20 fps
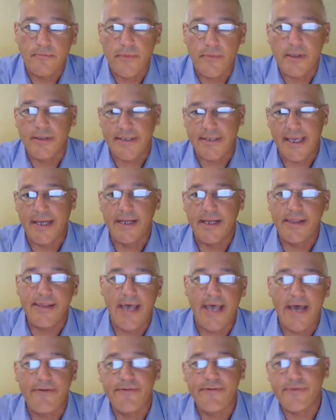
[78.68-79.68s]
data
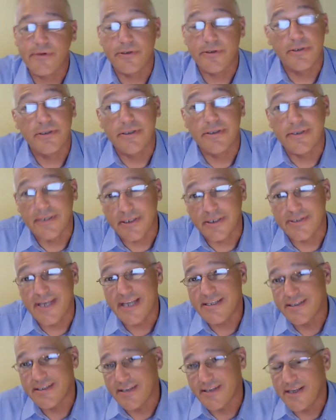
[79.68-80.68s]
theft, because
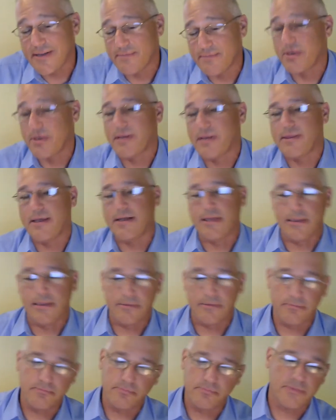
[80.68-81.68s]
that's another big thing
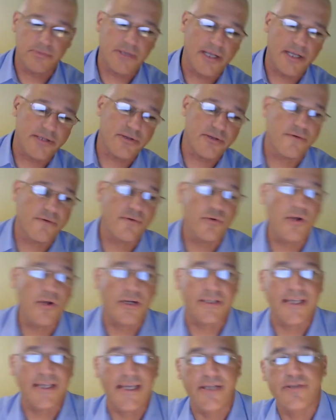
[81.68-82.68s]
that gets
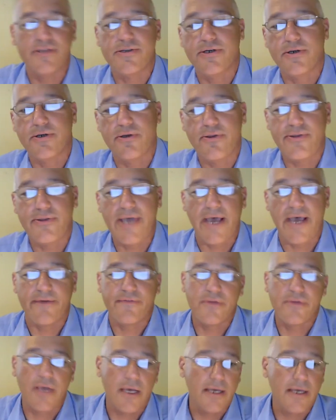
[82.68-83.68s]
overlooked. Internal theft.
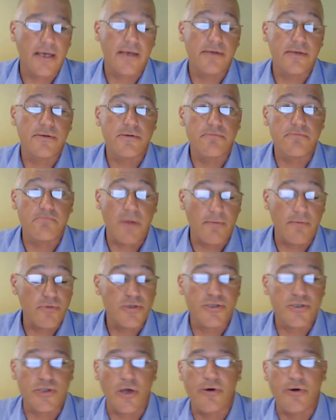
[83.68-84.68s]
Remember
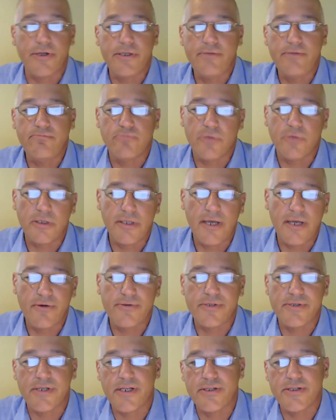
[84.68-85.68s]
Snowden? Well, that was
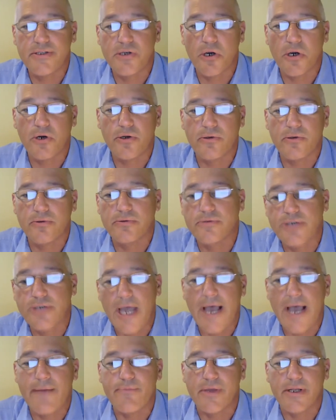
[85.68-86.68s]
an internal
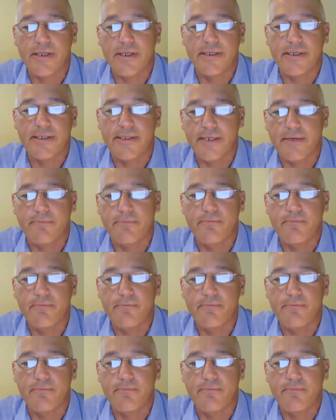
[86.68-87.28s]
job that he did.